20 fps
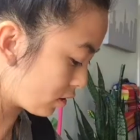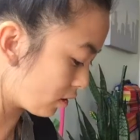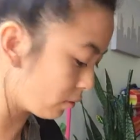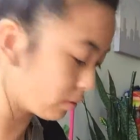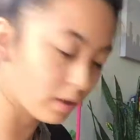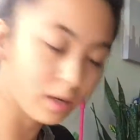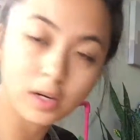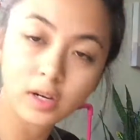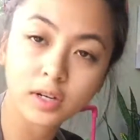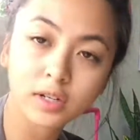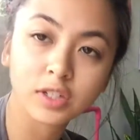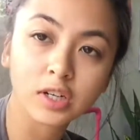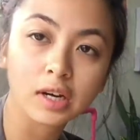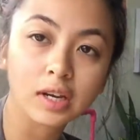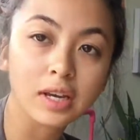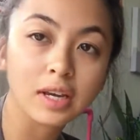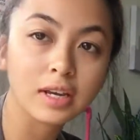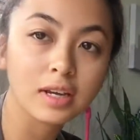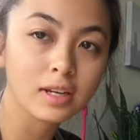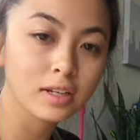So we're
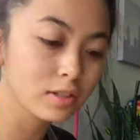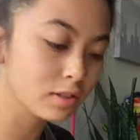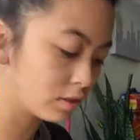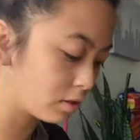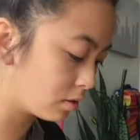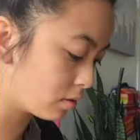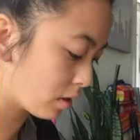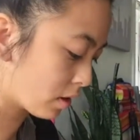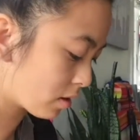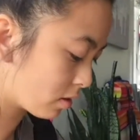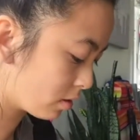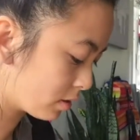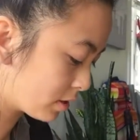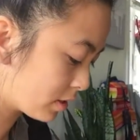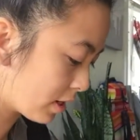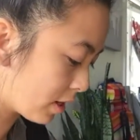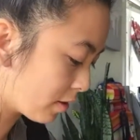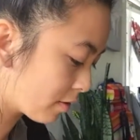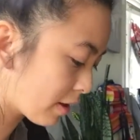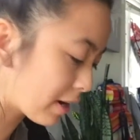checking into our
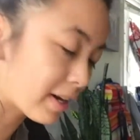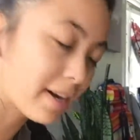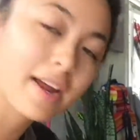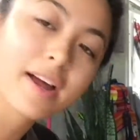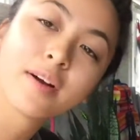hotel right